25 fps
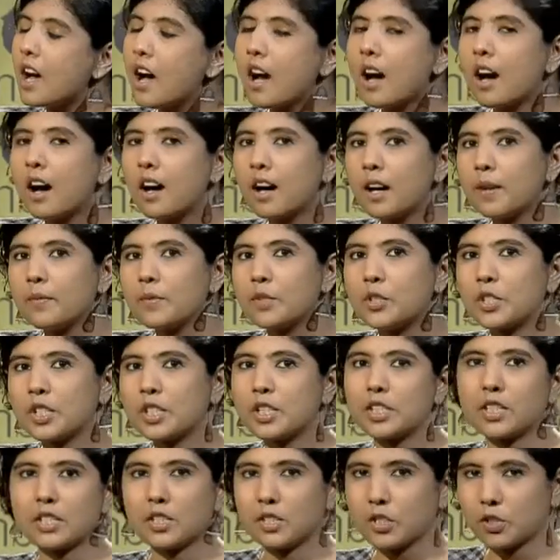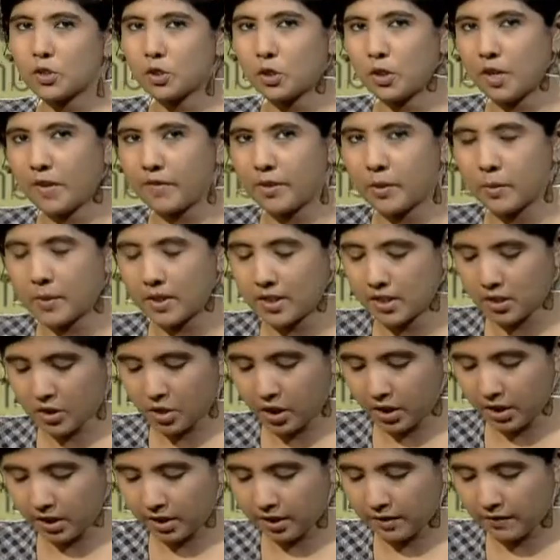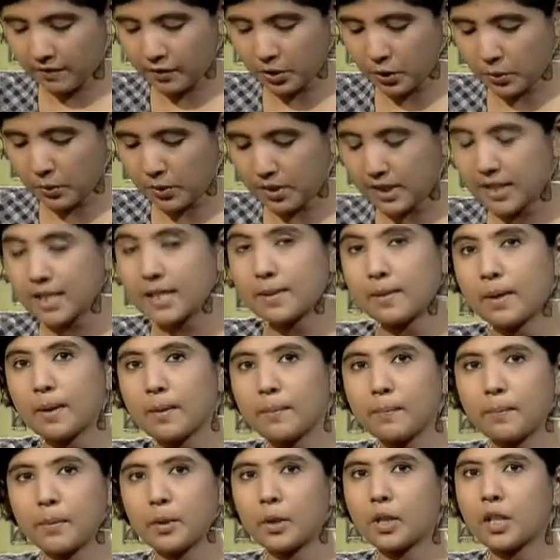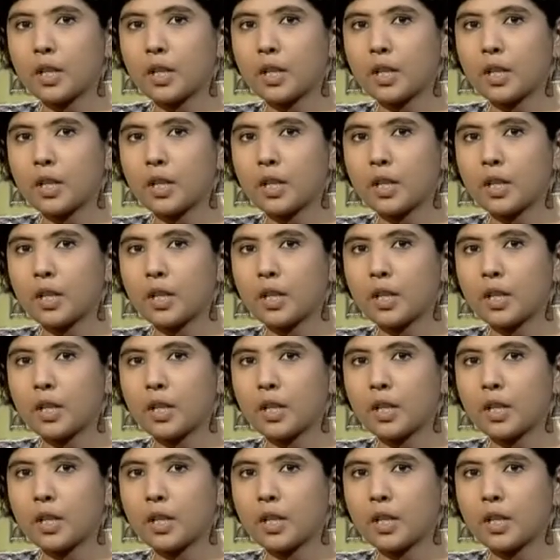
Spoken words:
Yeah. Just so everyone's not confused, it's a book